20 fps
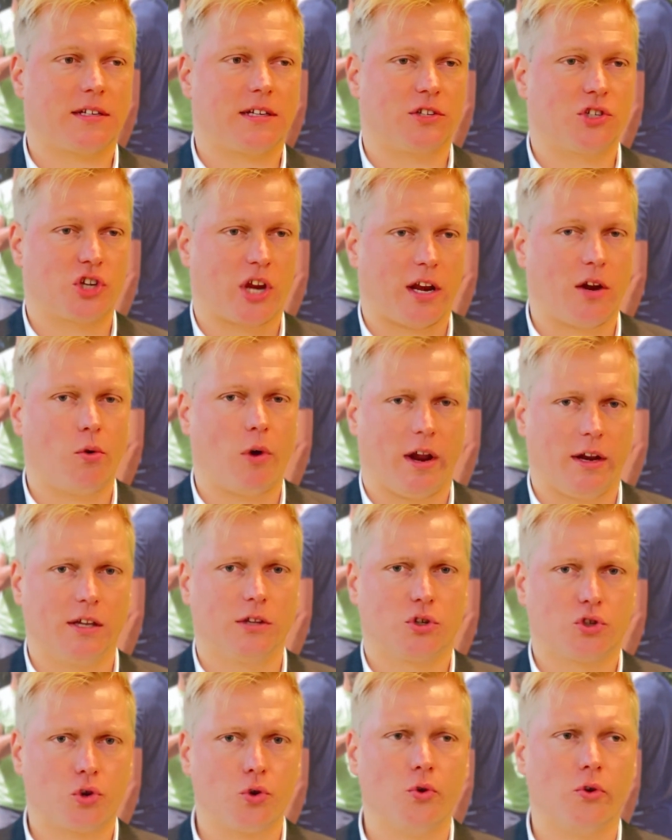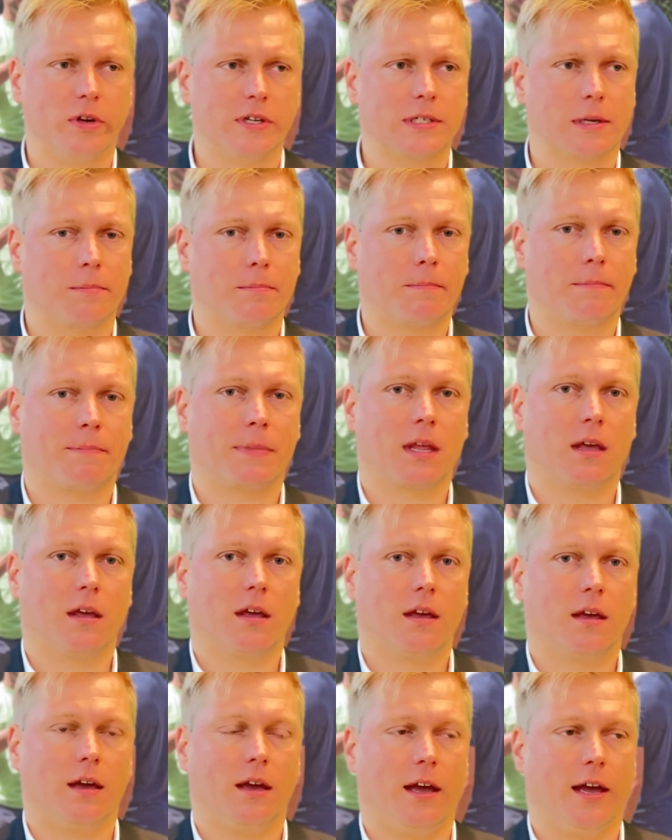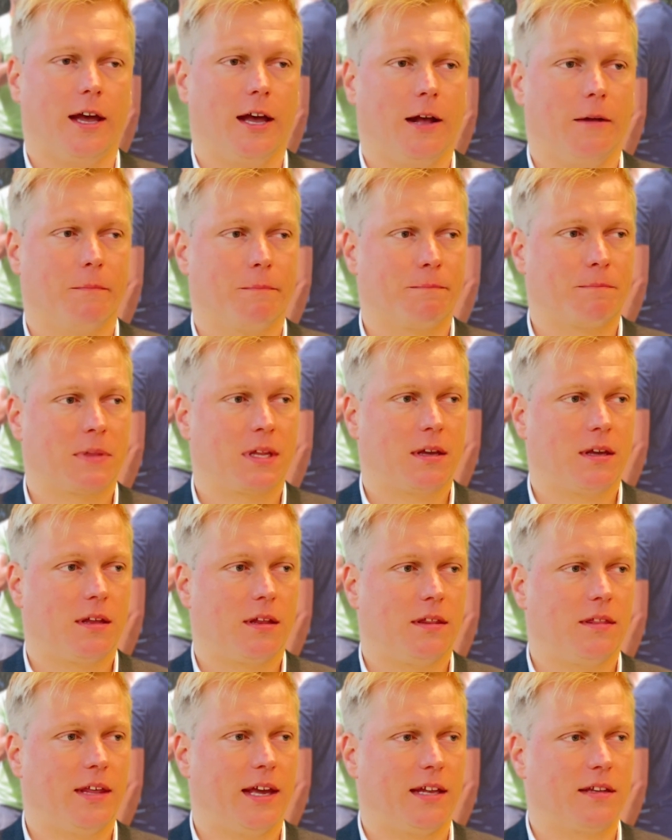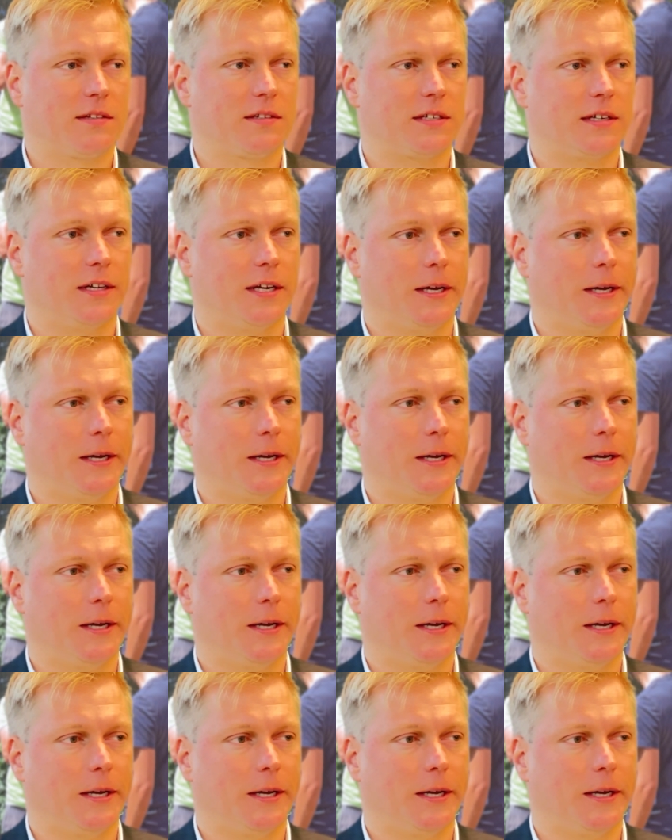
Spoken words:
in general in tourism that